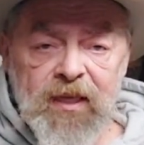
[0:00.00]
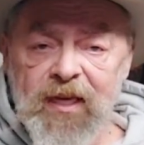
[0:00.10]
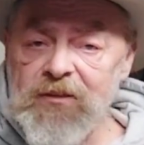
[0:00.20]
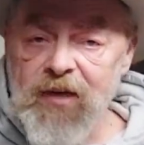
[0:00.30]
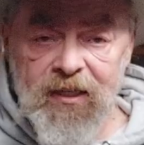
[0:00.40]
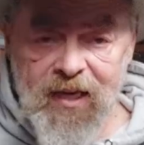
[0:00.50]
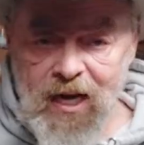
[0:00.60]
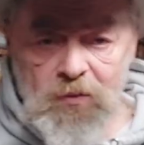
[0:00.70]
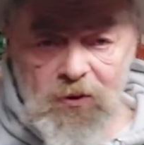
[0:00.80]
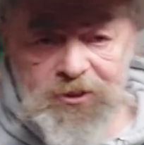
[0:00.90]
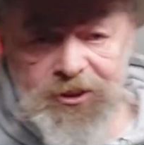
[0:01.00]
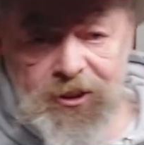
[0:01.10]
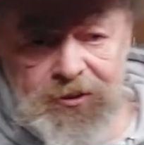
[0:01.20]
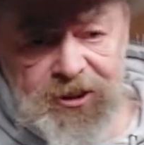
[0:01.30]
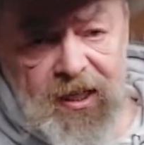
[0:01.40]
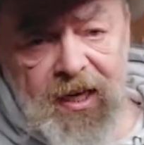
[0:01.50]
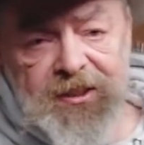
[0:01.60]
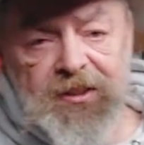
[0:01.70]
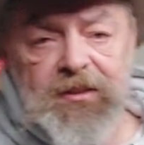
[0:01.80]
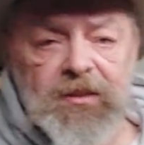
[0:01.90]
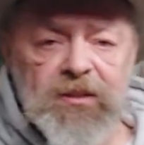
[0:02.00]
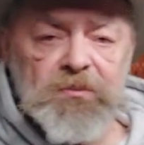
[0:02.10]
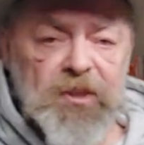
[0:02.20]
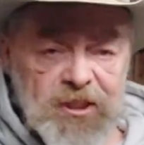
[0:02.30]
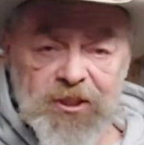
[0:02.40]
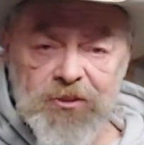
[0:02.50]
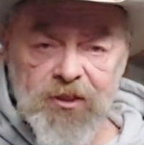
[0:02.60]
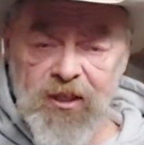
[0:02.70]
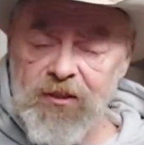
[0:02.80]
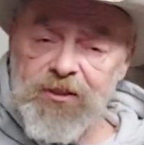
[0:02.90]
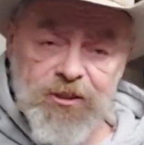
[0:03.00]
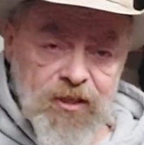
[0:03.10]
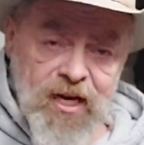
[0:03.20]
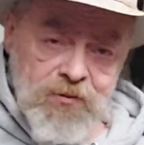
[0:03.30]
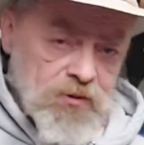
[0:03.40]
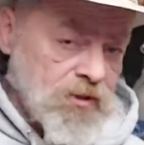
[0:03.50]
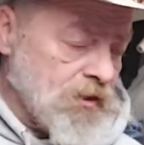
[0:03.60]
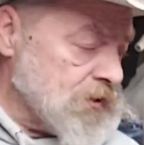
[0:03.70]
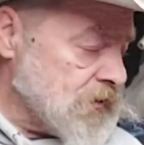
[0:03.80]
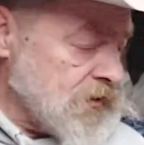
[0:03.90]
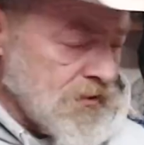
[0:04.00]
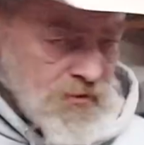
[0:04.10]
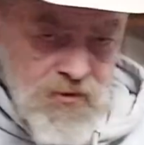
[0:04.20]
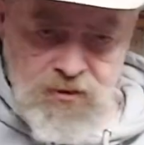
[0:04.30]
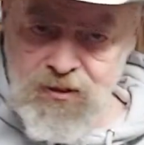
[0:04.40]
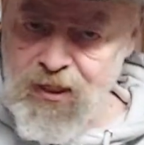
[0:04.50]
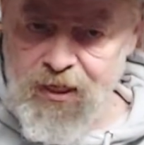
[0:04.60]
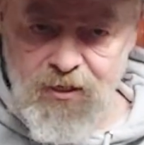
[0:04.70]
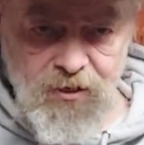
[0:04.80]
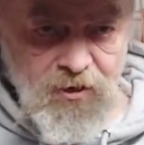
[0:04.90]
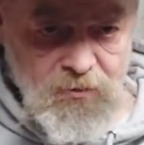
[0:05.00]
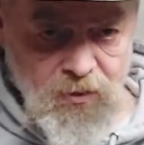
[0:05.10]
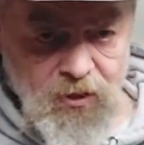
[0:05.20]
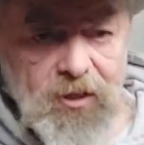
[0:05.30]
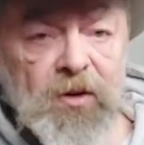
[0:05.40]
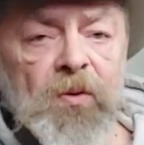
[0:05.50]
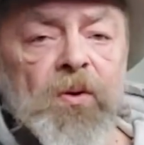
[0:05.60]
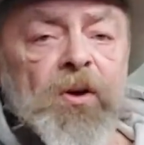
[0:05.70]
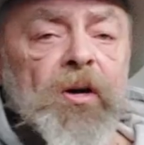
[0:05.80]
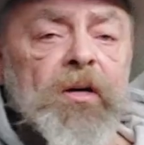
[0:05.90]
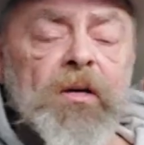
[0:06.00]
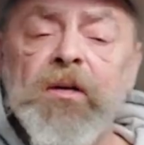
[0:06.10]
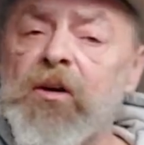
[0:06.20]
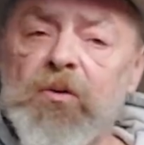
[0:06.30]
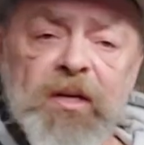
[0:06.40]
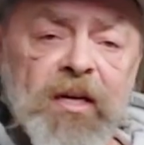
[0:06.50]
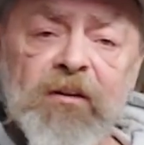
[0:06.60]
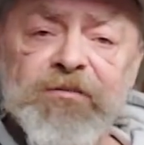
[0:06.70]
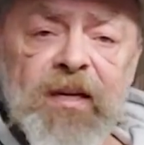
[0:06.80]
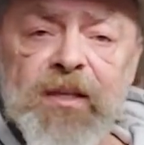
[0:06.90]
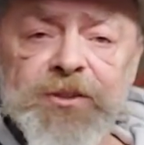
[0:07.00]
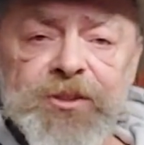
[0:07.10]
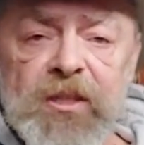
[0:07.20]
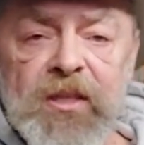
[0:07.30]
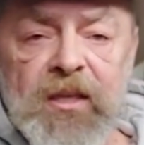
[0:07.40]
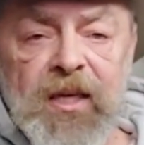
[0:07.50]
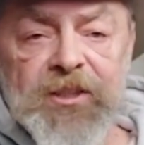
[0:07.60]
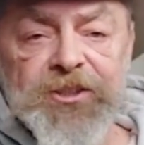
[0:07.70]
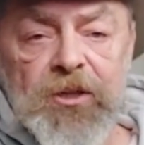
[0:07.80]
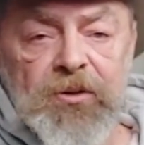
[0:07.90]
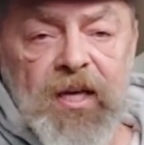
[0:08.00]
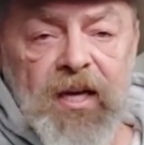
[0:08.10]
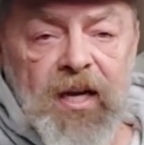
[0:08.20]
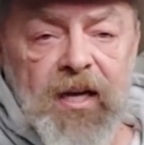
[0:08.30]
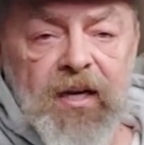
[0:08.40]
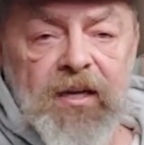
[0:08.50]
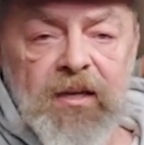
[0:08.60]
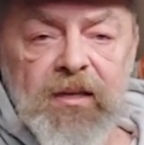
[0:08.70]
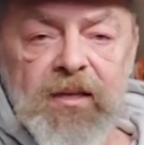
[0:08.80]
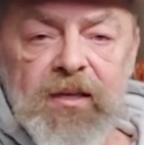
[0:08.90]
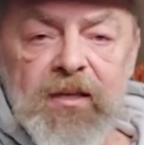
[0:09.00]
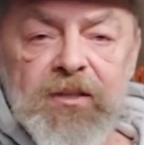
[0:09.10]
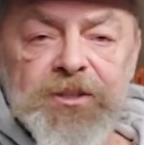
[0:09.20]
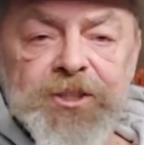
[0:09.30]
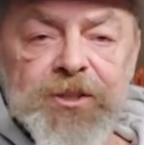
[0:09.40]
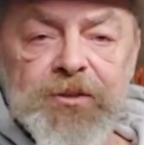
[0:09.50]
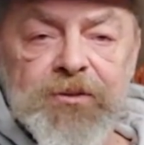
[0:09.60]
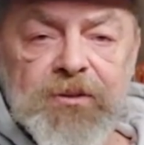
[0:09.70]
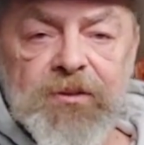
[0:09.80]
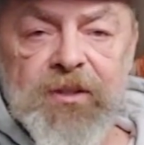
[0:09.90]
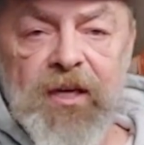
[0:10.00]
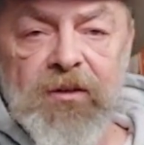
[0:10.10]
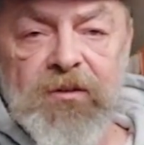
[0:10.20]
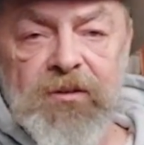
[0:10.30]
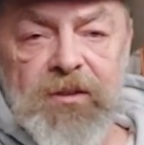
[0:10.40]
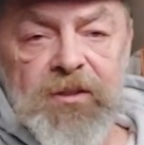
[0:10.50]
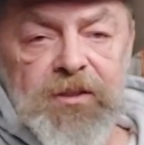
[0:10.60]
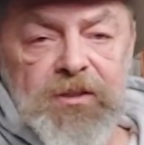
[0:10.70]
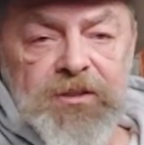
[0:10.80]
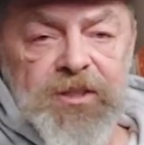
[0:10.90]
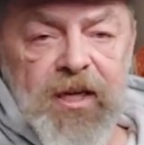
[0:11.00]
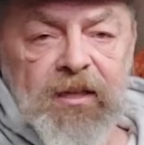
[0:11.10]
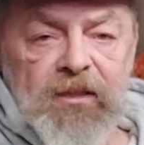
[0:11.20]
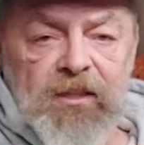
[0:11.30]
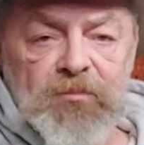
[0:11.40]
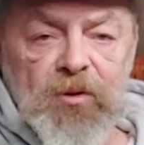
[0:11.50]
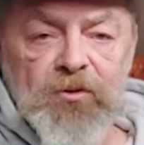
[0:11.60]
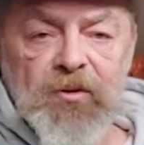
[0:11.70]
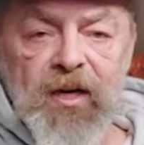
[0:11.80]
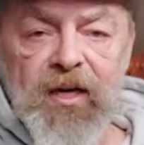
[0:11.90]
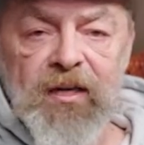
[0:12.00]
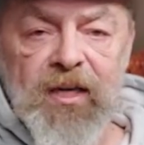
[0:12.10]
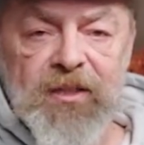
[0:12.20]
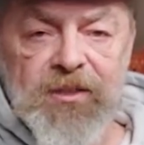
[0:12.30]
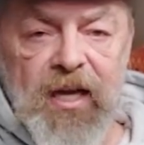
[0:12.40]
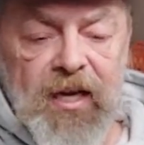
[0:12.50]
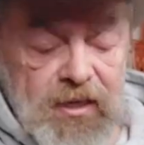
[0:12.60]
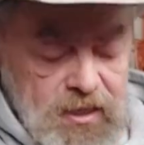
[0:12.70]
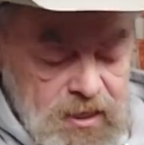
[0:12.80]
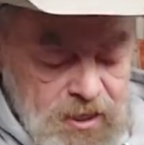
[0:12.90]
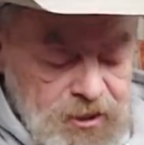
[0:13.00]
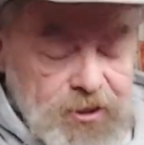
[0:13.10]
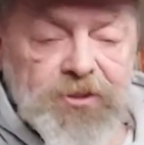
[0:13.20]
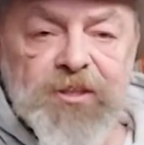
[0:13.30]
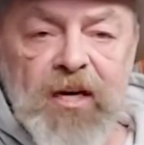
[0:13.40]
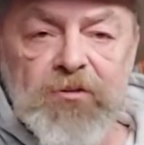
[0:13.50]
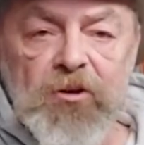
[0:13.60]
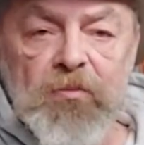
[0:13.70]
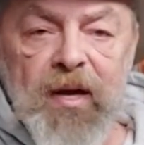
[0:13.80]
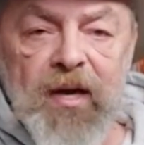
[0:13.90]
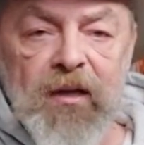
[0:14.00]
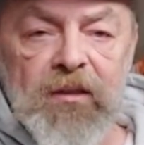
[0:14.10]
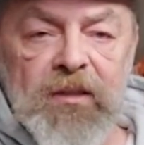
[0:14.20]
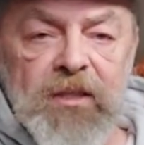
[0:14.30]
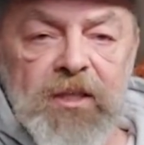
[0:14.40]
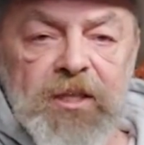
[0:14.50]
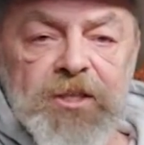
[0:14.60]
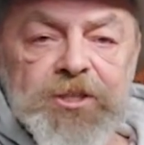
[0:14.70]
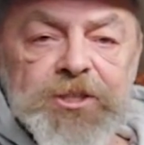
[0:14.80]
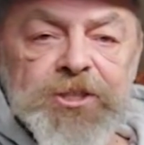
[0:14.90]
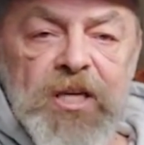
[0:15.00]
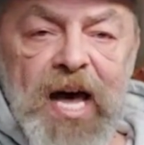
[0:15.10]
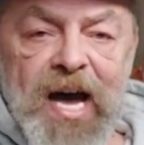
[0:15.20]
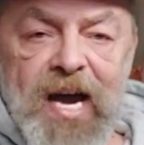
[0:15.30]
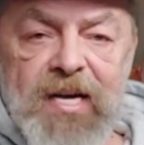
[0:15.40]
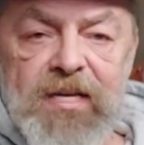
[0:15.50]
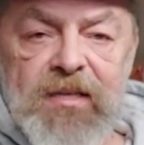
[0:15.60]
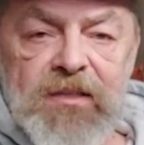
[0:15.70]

in Rein Cow Horse Association, when you're in your dry work or in the hurt work or going down the fence, it's okay to, you know, take a little more rein and use that romal to slide